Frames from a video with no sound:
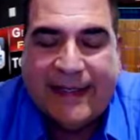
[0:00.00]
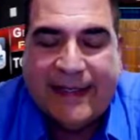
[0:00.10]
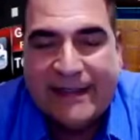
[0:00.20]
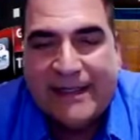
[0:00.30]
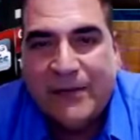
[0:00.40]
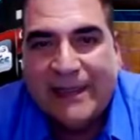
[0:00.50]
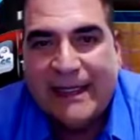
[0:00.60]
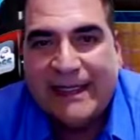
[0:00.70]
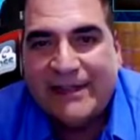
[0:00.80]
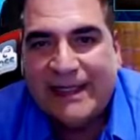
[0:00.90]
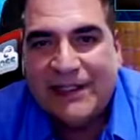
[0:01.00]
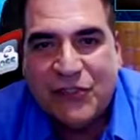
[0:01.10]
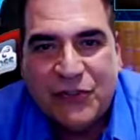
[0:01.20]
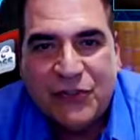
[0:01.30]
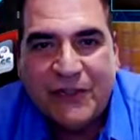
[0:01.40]
you know it's it's
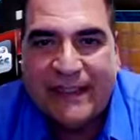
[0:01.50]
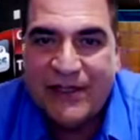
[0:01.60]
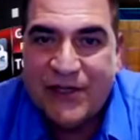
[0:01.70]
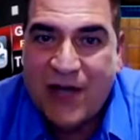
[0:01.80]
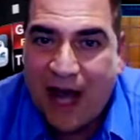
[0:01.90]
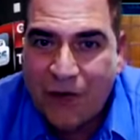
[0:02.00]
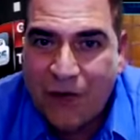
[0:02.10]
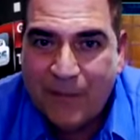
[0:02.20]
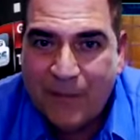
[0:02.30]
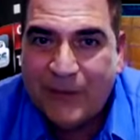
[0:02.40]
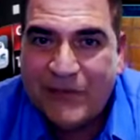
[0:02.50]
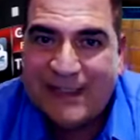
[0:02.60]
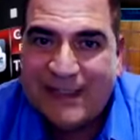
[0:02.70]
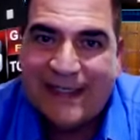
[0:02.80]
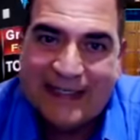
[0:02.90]
usually not a home
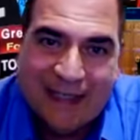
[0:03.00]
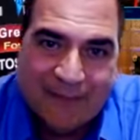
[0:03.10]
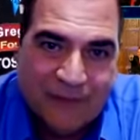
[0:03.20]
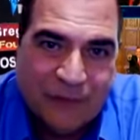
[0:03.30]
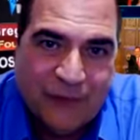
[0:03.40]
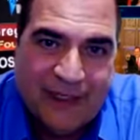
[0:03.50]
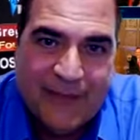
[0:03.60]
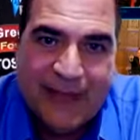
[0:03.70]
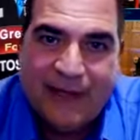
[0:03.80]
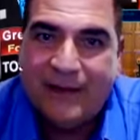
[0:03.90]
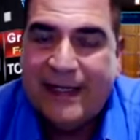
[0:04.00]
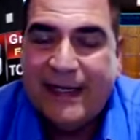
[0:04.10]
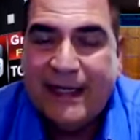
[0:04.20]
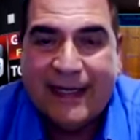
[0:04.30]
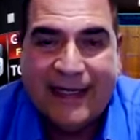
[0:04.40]
person except through email
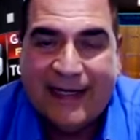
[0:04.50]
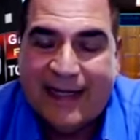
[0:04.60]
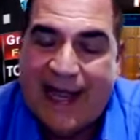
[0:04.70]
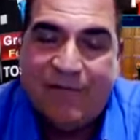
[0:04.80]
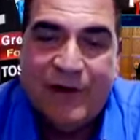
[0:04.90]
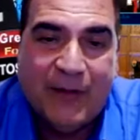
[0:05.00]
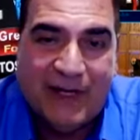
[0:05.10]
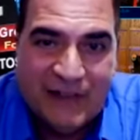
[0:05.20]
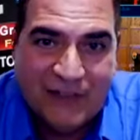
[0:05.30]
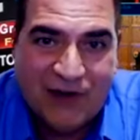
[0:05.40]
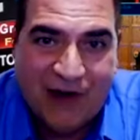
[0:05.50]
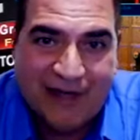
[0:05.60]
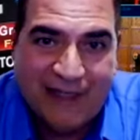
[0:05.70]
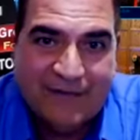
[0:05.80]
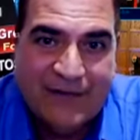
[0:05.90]
everybody's a
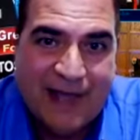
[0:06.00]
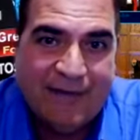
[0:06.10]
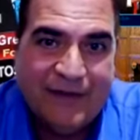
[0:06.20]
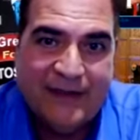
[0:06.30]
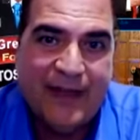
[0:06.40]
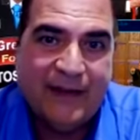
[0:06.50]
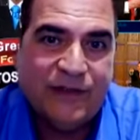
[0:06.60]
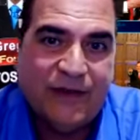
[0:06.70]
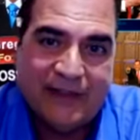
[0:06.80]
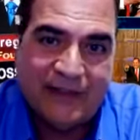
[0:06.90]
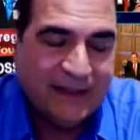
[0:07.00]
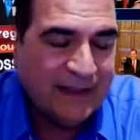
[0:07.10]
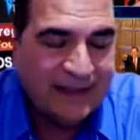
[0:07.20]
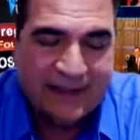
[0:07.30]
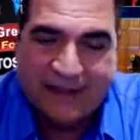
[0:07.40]
target if you have an email address
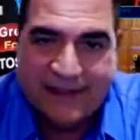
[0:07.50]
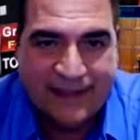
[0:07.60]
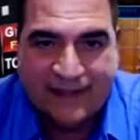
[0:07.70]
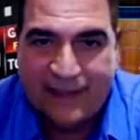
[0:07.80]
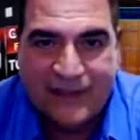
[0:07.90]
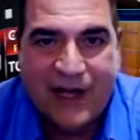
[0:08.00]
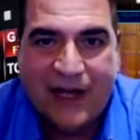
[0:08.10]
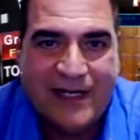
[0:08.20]
it's non